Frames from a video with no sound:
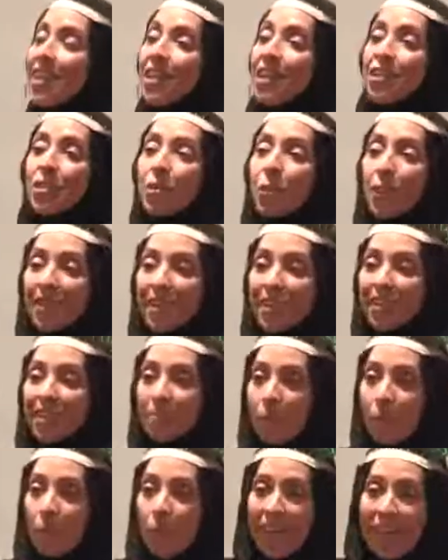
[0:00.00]
So at this
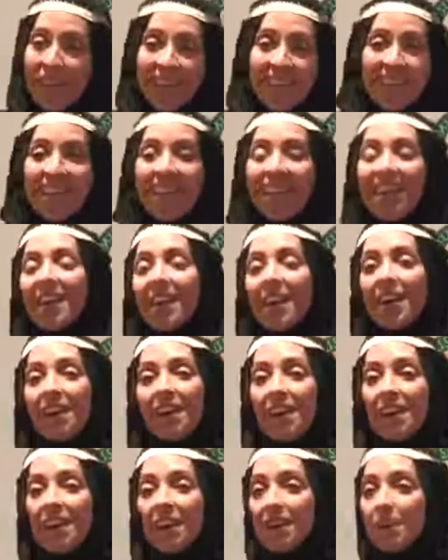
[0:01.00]
point,
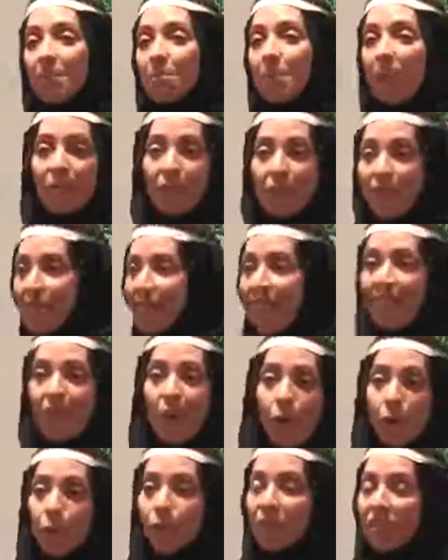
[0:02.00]
my friends get a
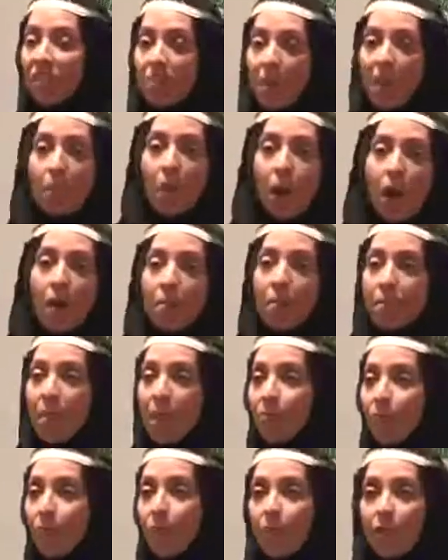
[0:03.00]
hold of my mom and my
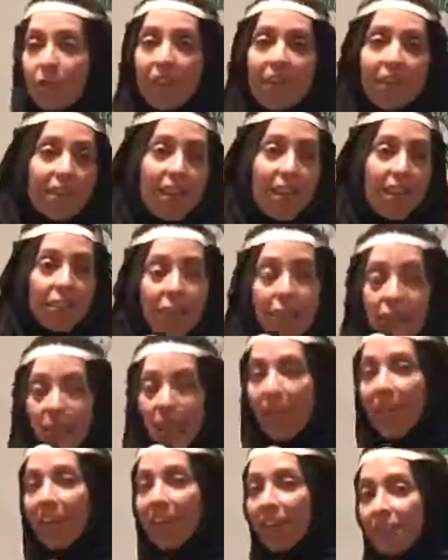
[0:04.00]
brother. They're like
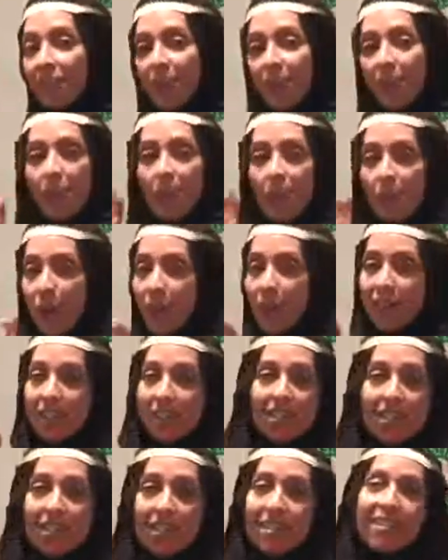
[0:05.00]
flying from the
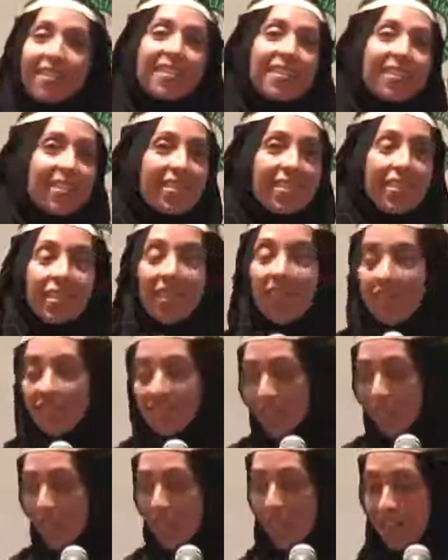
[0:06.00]
Bronx to get
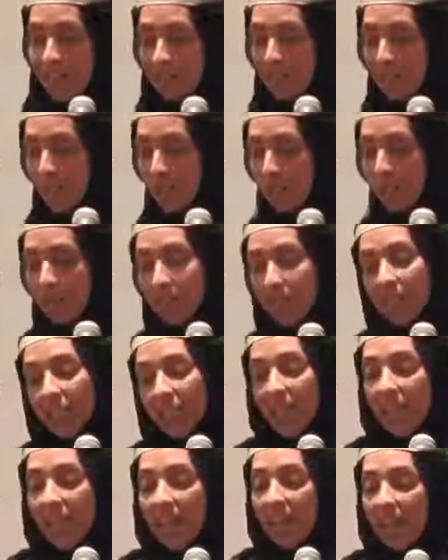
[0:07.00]
to the hospital.
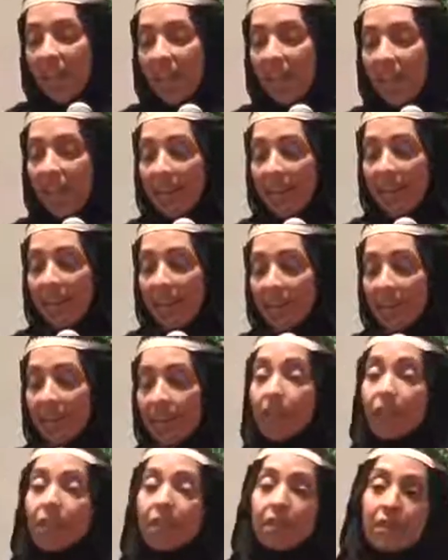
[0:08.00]
And
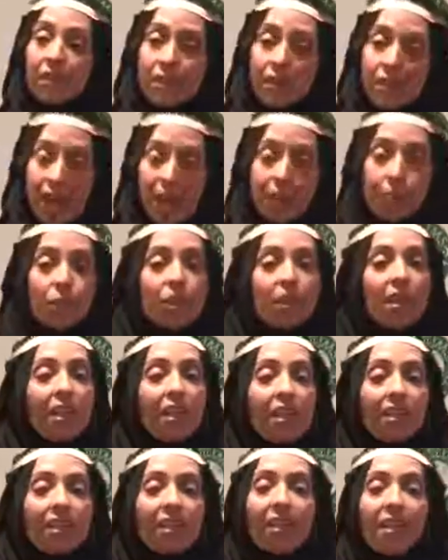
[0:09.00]

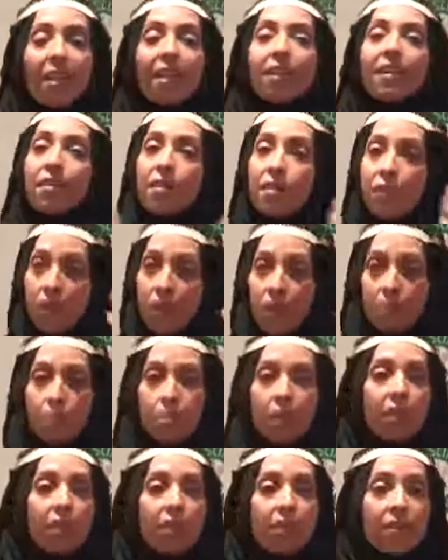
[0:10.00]
alhamdulillah, the
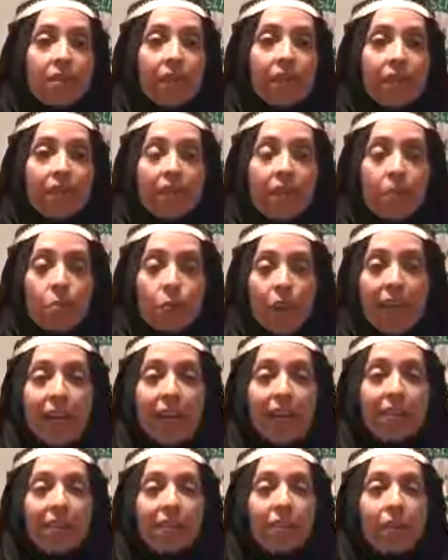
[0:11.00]
blood in the
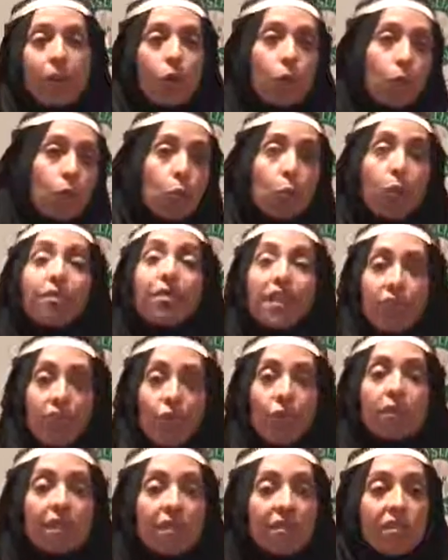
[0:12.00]
brain, or what they
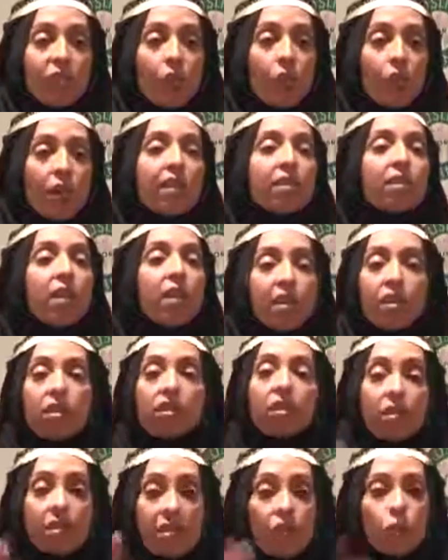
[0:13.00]
thought they saw,
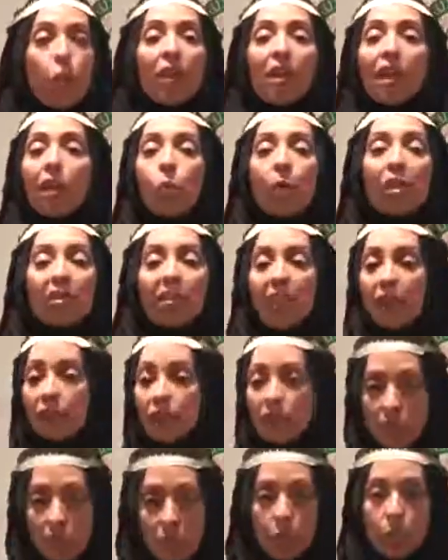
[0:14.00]
the swelling went down,
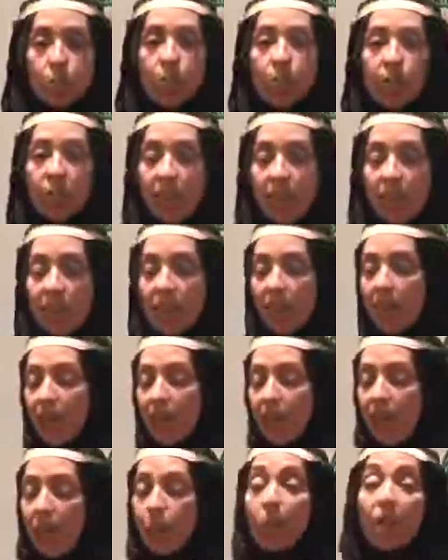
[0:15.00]
so it was fine.
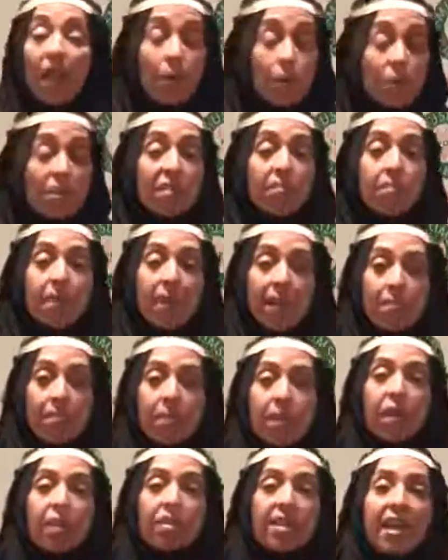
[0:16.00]
But I was admitted
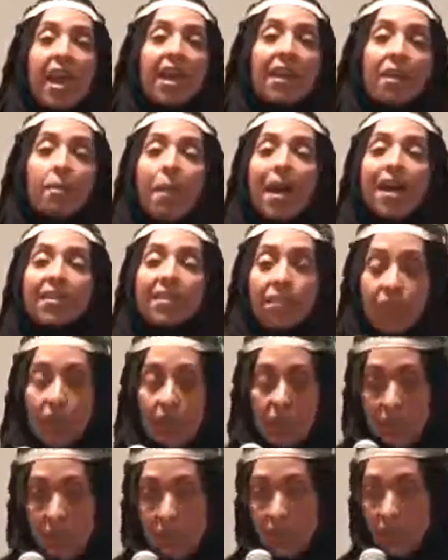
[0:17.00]
because I had a massive
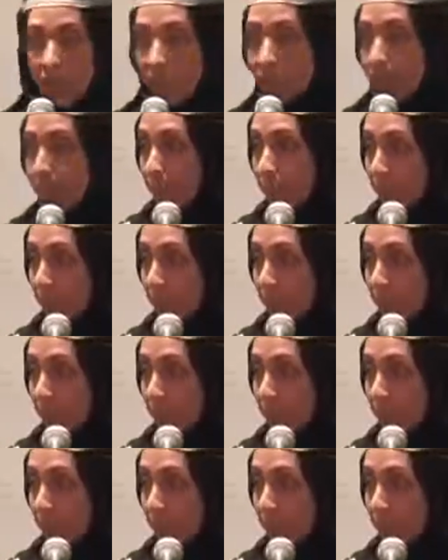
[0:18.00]
concussion.